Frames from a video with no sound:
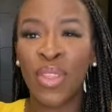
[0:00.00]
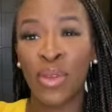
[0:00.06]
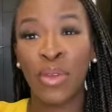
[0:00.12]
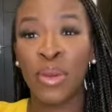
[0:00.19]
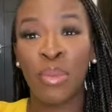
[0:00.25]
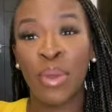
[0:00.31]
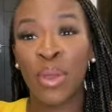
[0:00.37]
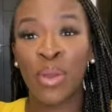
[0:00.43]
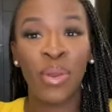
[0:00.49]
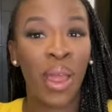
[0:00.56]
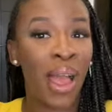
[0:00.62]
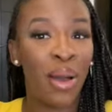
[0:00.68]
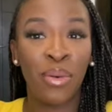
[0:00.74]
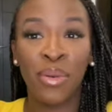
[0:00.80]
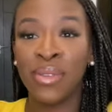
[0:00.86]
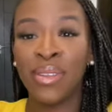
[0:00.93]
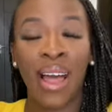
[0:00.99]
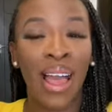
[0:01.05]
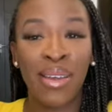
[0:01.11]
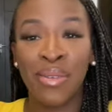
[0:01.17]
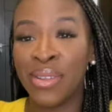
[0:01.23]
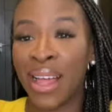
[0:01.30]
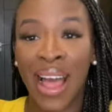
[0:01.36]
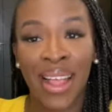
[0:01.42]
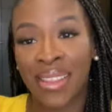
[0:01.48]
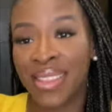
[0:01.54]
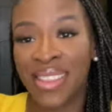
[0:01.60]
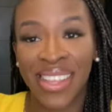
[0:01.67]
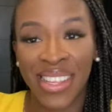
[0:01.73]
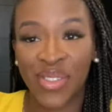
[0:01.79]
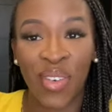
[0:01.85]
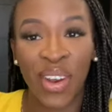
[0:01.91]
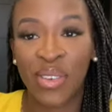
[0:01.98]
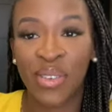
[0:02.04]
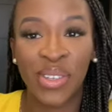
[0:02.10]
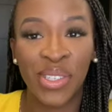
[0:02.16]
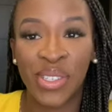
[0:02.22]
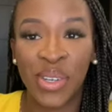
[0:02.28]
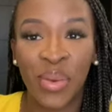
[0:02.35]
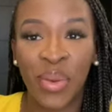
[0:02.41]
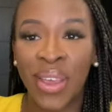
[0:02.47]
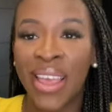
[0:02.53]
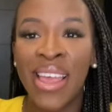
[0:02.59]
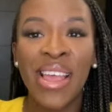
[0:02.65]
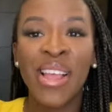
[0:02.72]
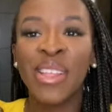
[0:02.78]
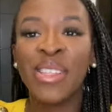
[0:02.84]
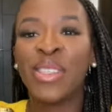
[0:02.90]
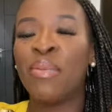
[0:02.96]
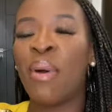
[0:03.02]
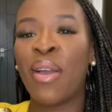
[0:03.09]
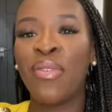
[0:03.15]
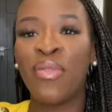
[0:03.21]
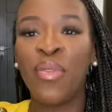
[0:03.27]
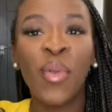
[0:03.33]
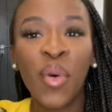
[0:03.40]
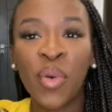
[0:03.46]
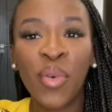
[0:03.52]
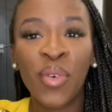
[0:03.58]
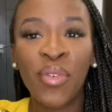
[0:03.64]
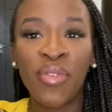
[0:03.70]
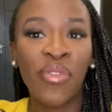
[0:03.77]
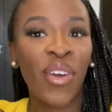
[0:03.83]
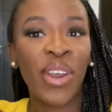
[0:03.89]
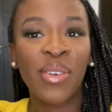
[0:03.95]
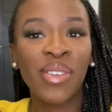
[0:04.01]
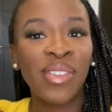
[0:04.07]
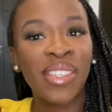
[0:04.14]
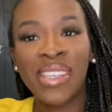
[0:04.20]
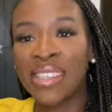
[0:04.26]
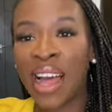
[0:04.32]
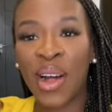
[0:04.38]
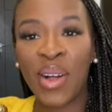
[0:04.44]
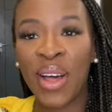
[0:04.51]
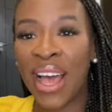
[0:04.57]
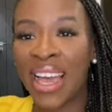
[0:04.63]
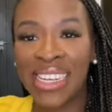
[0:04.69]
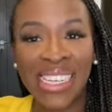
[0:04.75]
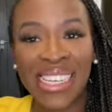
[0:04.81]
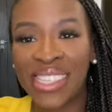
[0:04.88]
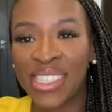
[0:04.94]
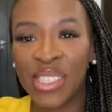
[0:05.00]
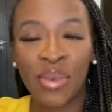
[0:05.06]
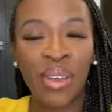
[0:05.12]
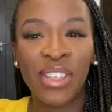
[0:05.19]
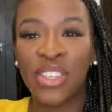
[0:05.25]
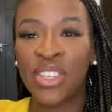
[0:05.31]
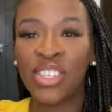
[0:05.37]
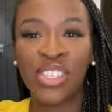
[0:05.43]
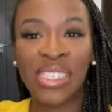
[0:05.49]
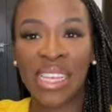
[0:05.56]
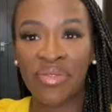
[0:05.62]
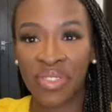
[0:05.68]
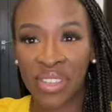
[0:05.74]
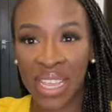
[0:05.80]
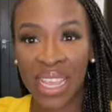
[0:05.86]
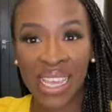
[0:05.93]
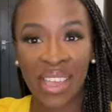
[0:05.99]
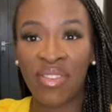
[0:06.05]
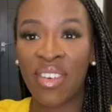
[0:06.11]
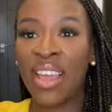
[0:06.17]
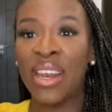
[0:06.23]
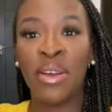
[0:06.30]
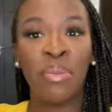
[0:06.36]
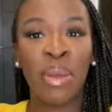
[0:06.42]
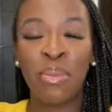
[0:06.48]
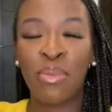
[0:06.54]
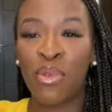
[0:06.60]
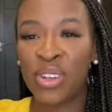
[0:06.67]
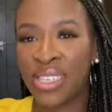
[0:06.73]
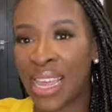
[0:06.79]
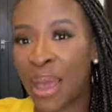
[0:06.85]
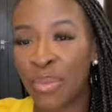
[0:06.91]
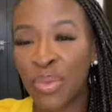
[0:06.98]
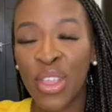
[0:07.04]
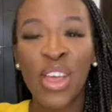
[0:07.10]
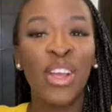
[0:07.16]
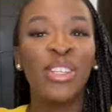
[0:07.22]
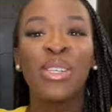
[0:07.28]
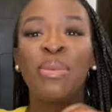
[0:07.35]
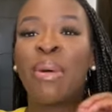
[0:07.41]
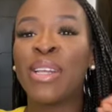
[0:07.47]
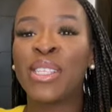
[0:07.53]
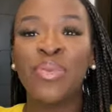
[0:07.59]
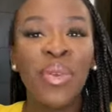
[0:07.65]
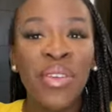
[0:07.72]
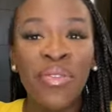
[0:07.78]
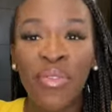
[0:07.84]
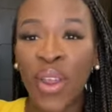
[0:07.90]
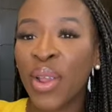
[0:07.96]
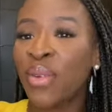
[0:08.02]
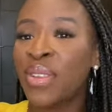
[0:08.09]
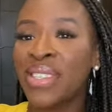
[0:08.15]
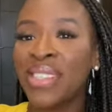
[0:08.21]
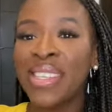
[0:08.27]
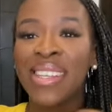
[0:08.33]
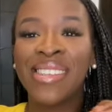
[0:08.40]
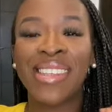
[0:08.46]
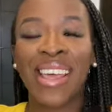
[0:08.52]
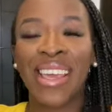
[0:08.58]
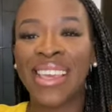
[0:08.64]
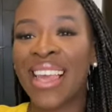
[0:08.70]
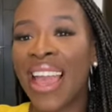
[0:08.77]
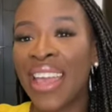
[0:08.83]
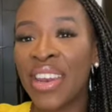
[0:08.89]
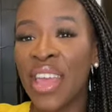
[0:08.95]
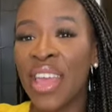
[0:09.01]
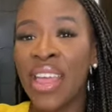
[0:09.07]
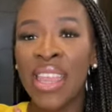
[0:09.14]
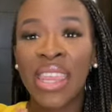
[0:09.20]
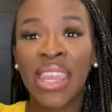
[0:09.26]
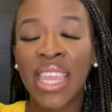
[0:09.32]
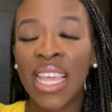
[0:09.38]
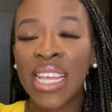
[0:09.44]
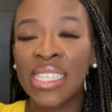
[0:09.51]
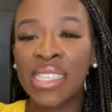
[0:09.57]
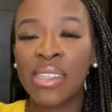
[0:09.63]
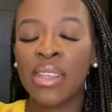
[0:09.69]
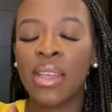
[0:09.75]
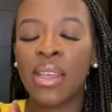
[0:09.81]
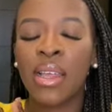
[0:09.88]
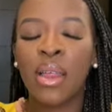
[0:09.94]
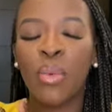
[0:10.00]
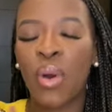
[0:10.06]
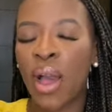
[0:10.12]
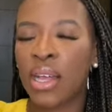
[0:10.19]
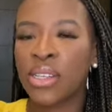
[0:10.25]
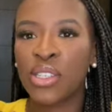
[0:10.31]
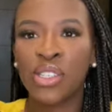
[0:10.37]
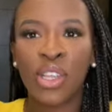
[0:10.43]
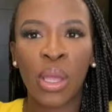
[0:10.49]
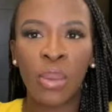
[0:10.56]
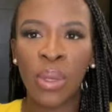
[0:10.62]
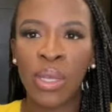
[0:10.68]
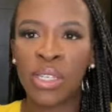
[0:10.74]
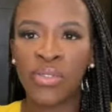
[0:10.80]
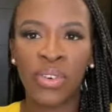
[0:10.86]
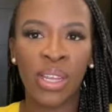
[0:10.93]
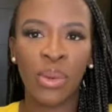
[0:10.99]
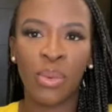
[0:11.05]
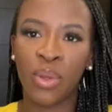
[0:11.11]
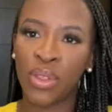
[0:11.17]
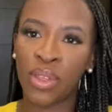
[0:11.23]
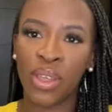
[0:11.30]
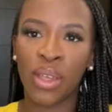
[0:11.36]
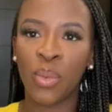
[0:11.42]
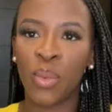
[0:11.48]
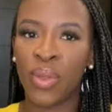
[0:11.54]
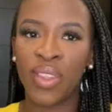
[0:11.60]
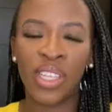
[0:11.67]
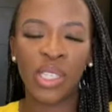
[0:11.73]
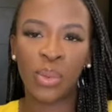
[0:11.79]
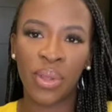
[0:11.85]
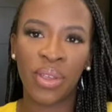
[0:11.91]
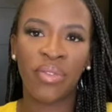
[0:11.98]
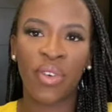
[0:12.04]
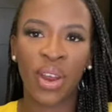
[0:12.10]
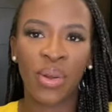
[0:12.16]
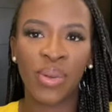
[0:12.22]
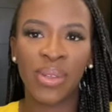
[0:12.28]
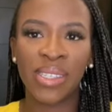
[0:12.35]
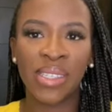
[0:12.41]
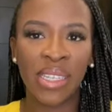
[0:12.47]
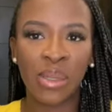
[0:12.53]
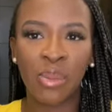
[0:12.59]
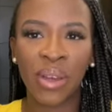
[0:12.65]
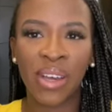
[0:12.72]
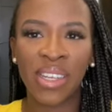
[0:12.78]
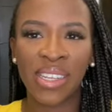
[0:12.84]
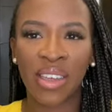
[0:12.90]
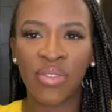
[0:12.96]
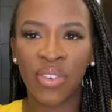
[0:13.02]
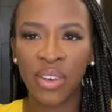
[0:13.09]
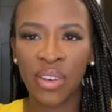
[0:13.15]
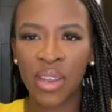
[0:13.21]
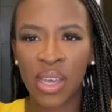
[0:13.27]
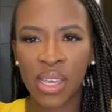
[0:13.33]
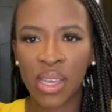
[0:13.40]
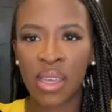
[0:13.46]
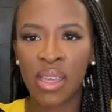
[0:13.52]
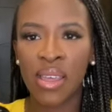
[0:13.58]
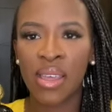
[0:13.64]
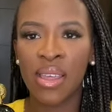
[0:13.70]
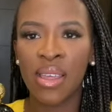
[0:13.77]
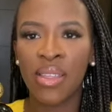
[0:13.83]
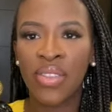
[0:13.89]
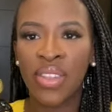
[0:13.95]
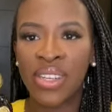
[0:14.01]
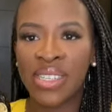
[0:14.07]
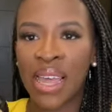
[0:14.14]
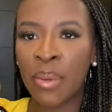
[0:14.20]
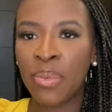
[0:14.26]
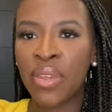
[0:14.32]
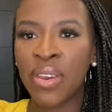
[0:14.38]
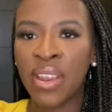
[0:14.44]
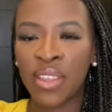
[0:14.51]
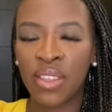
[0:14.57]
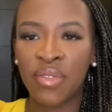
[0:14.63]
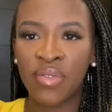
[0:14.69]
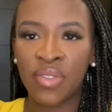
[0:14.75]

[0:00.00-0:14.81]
Oud Mood, I will add this fragrance to it. To my floral fragrances, I'll add it to it to just give it a little bit more depth. To my sweet fragrances, again, this works so beautifully with sweet fragrances, because I feel like the depthiness,